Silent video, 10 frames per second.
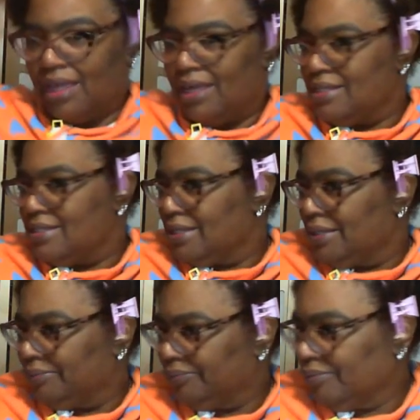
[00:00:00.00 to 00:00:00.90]
And
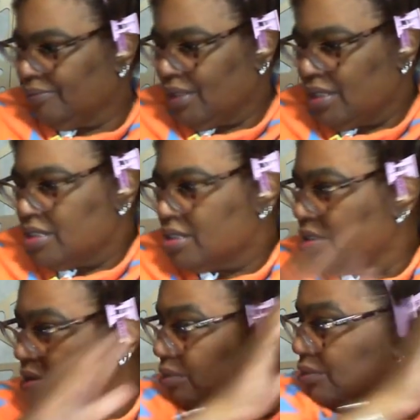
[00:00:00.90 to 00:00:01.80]

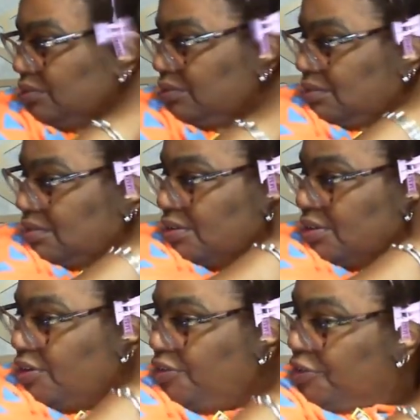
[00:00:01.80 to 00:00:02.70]
so, you
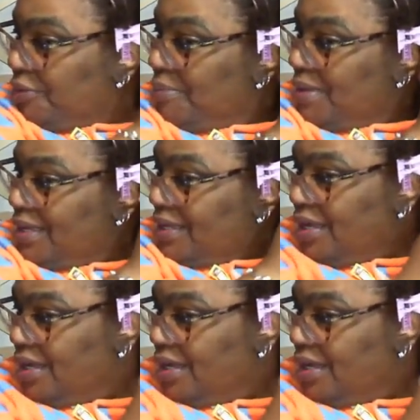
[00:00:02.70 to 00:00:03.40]
know, for me,